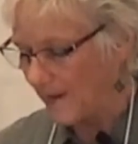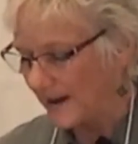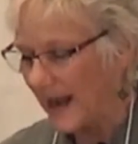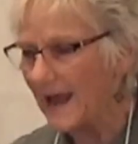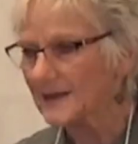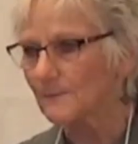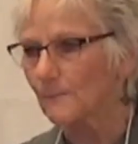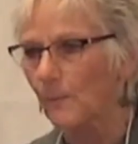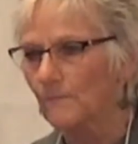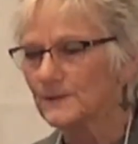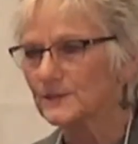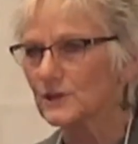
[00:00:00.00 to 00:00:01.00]
But I had to
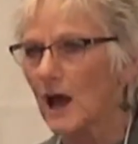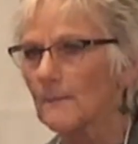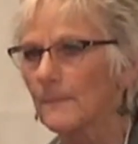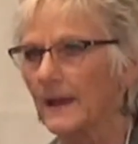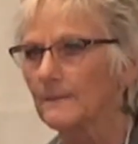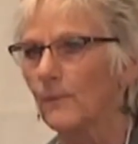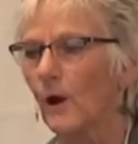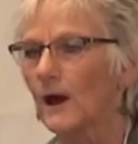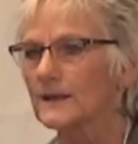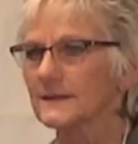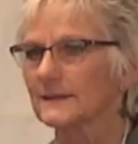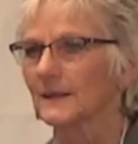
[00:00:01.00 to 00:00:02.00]
stop and
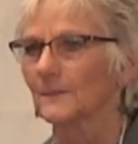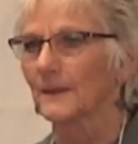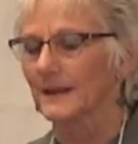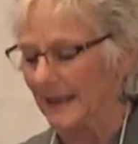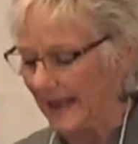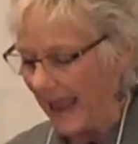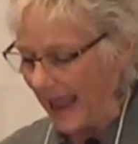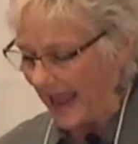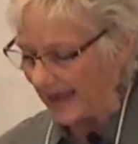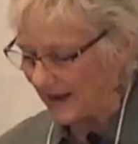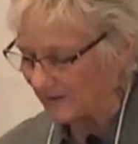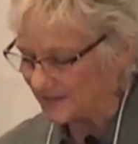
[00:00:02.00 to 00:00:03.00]
pause a little bit,
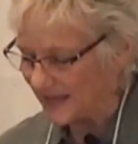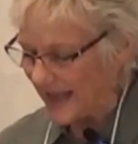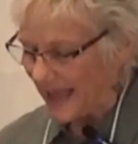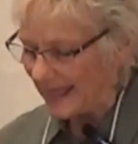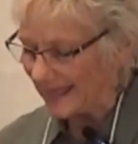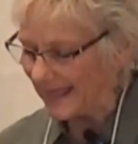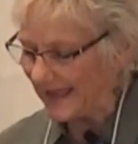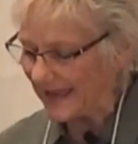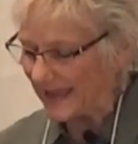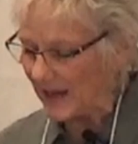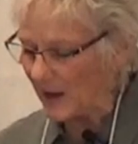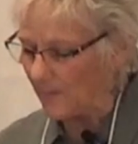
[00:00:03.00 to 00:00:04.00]
and I was
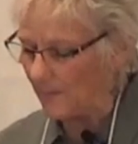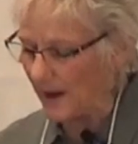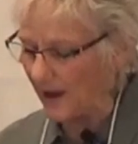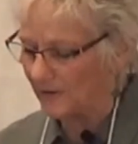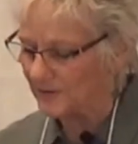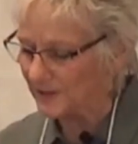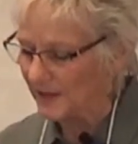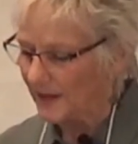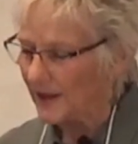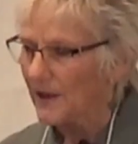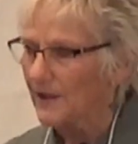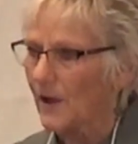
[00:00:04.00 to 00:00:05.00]
thinking about
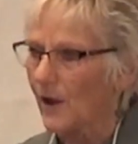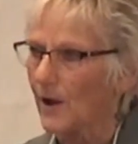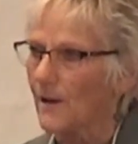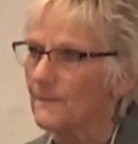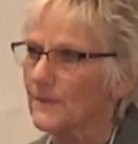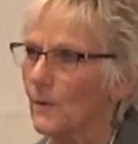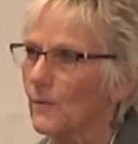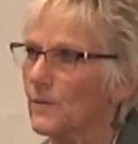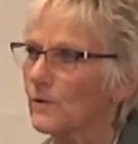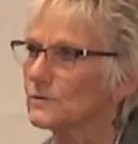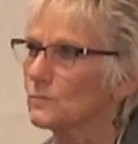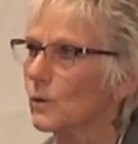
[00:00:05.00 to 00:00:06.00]

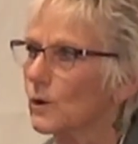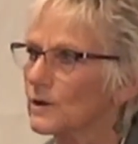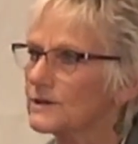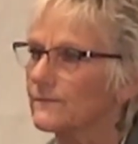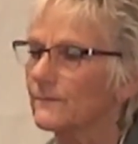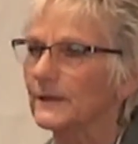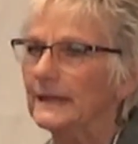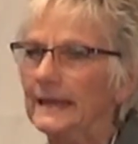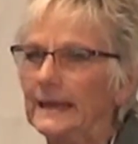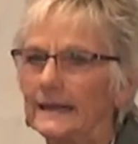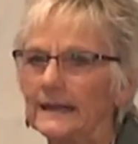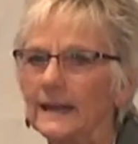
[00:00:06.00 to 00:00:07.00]
those words,
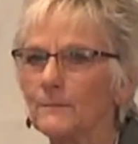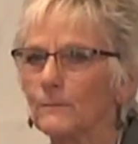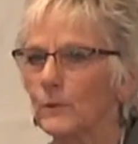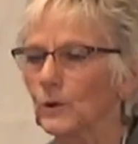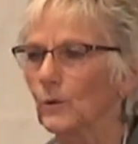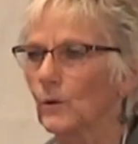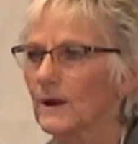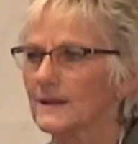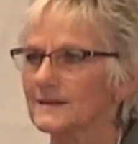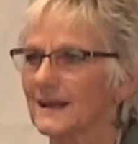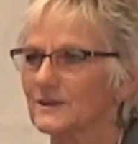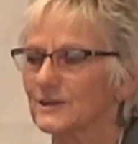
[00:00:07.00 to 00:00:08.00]
clean and impure
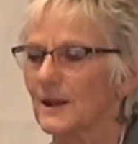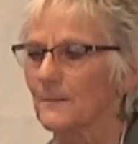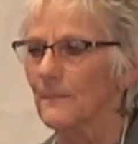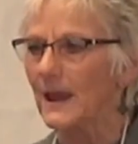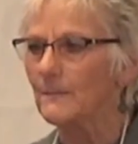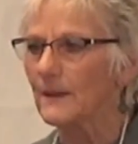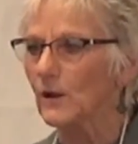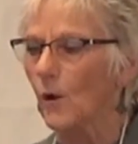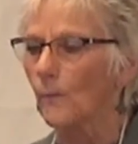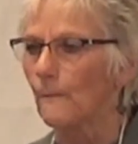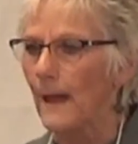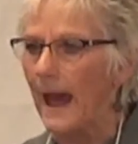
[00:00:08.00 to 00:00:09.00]
and such, and it made me
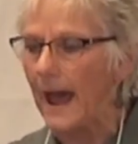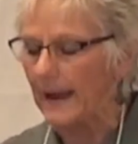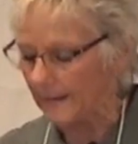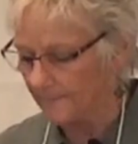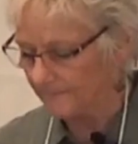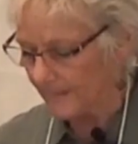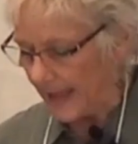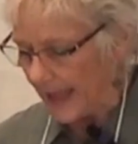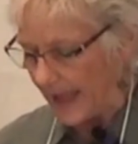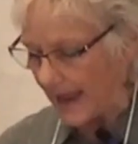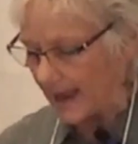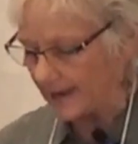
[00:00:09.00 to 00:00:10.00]
go back
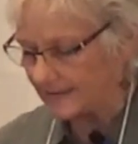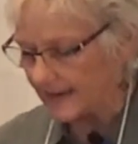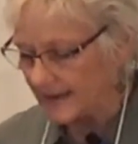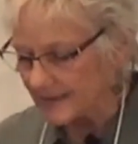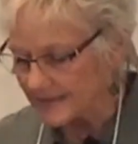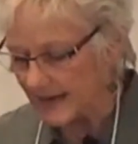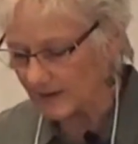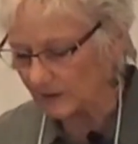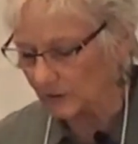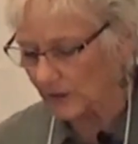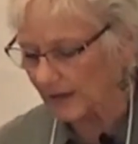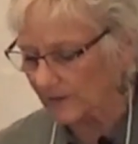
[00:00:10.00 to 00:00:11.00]
and take a
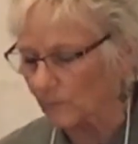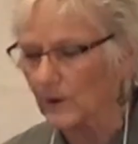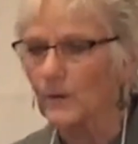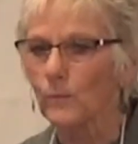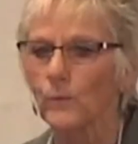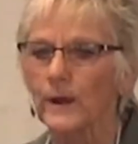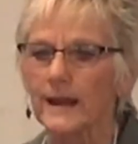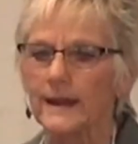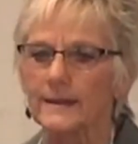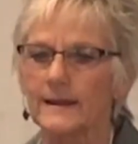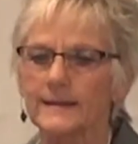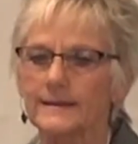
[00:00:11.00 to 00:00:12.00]
look and
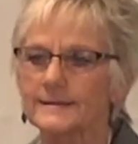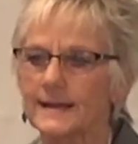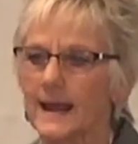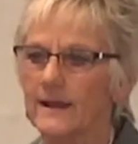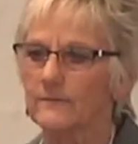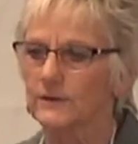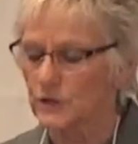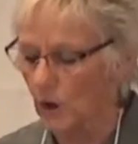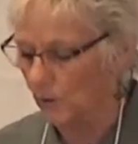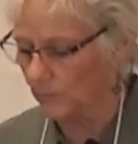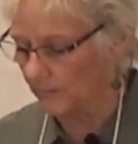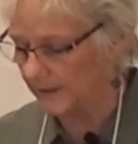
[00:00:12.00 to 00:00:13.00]
reread the Day of
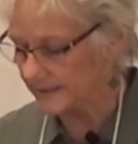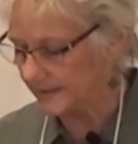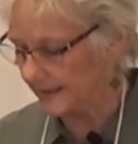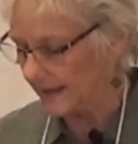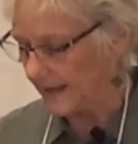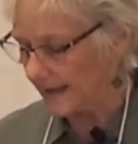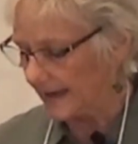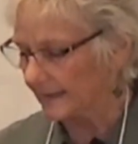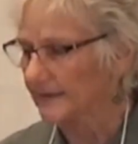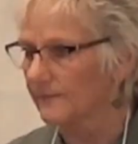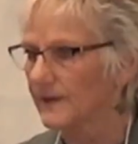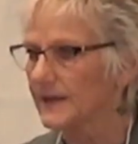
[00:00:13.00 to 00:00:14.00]
Atonement
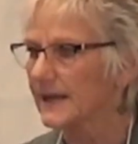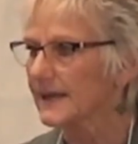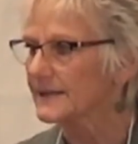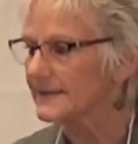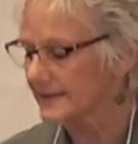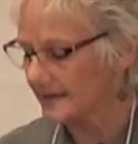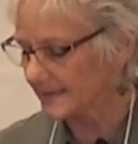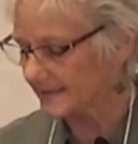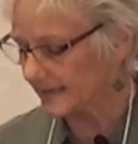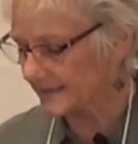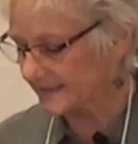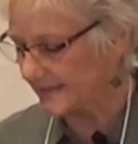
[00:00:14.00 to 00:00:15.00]
in Leviticus
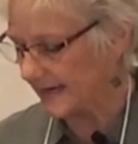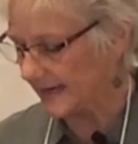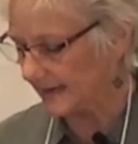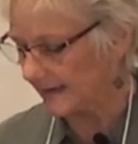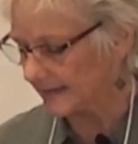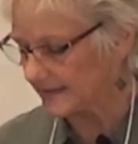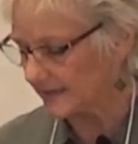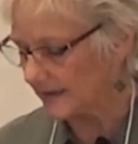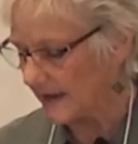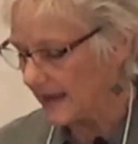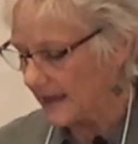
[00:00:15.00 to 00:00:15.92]
16. It's in